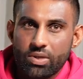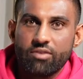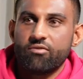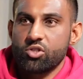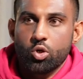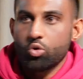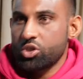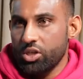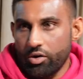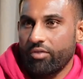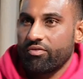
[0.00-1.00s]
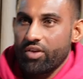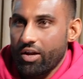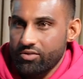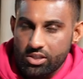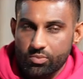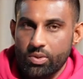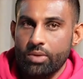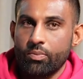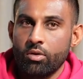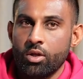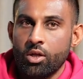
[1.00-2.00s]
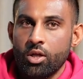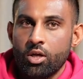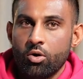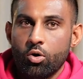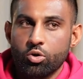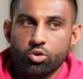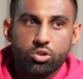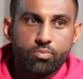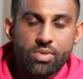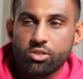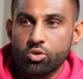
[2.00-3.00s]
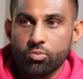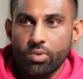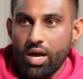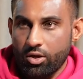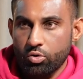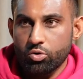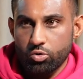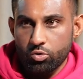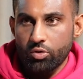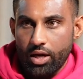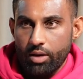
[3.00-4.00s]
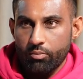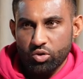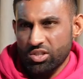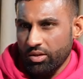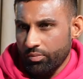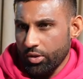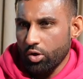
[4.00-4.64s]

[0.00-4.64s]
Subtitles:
be social around 5-6 people, or just meet I could do that, but still be